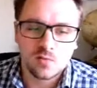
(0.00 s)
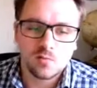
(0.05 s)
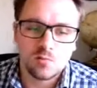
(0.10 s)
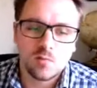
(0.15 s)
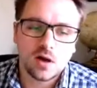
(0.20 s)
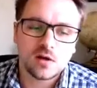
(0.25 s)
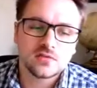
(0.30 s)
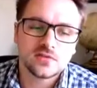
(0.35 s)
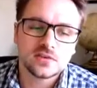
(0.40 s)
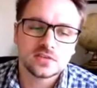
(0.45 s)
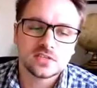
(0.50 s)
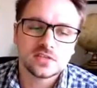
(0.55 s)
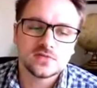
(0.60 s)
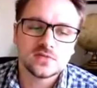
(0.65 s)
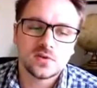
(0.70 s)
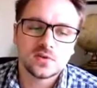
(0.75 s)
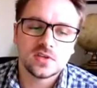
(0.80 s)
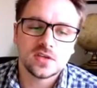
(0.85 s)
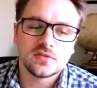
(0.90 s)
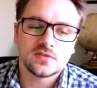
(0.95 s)
Well, first of
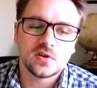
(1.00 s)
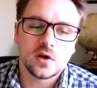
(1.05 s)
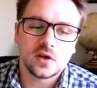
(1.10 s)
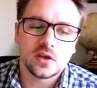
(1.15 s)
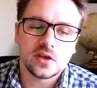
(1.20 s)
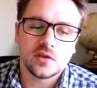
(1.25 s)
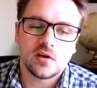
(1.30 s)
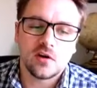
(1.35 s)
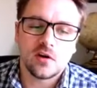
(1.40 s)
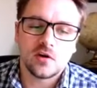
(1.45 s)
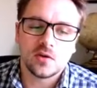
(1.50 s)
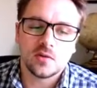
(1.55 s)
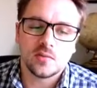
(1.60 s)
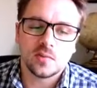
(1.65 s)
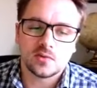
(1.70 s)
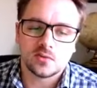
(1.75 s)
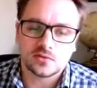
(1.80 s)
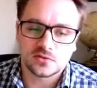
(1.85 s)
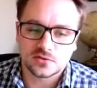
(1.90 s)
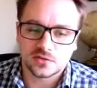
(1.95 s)
all, you've got your
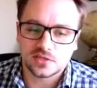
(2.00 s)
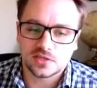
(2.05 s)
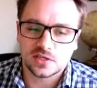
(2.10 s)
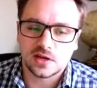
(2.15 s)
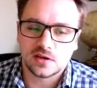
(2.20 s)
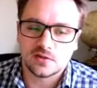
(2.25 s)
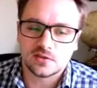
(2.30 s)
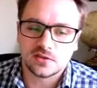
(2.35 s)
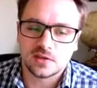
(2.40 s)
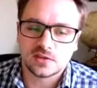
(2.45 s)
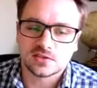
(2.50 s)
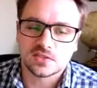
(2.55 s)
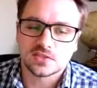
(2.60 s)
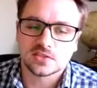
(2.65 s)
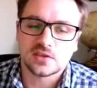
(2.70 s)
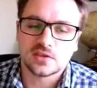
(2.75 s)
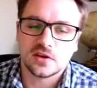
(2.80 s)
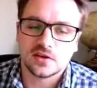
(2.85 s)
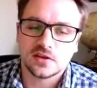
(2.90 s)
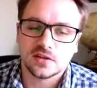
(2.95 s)
eyeballs, you know, the
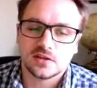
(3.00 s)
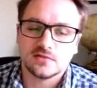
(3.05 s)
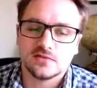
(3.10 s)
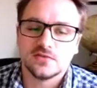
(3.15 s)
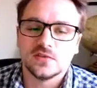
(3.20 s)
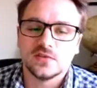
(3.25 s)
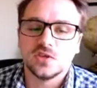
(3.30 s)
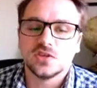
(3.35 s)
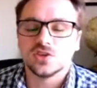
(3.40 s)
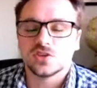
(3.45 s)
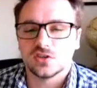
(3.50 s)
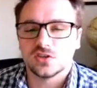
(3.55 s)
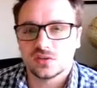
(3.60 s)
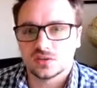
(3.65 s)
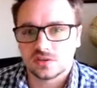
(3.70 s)
sight, the vision.